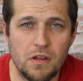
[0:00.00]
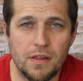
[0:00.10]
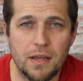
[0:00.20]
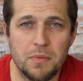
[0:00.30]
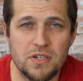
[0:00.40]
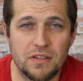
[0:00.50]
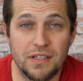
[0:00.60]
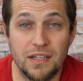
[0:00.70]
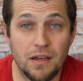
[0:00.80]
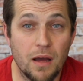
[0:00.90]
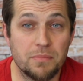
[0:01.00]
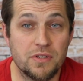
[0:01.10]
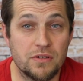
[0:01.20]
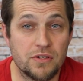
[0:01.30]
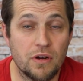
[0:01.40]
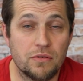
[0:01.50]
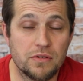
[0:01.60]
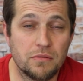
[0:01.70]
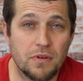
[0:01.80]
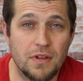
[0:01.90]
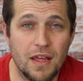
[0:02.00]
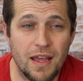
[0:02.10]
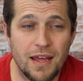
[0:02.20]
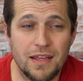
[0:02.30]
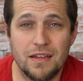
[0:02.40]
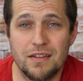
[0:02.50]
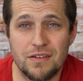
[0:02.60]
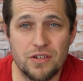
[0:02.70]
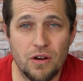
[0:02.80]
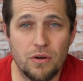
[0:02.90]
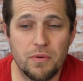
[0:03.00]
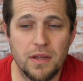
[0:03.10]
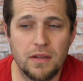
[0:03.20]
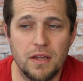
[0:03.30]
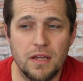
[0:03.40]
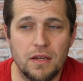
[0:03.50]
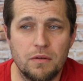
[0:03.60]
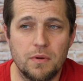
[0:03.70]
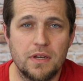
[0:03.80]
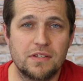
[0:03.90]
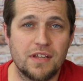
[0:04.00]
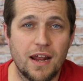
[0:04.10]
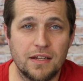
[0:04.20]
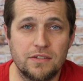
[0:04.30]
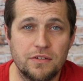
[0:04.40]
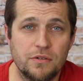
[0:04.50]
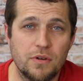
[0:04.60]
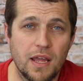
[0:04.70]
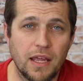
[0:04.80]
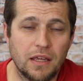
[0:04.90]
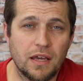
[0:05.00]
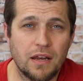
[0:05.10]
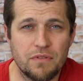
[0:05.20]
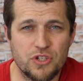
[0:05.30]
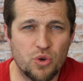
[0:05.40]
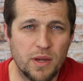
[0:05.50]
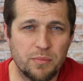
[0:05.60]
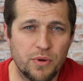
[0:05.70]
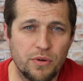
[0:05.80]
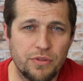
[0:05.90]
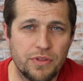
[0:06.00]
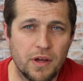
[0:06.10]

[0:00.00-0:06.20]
like I mentioned, leading up to the show. So heading into the show, we we decided to do a kind of a joint booth.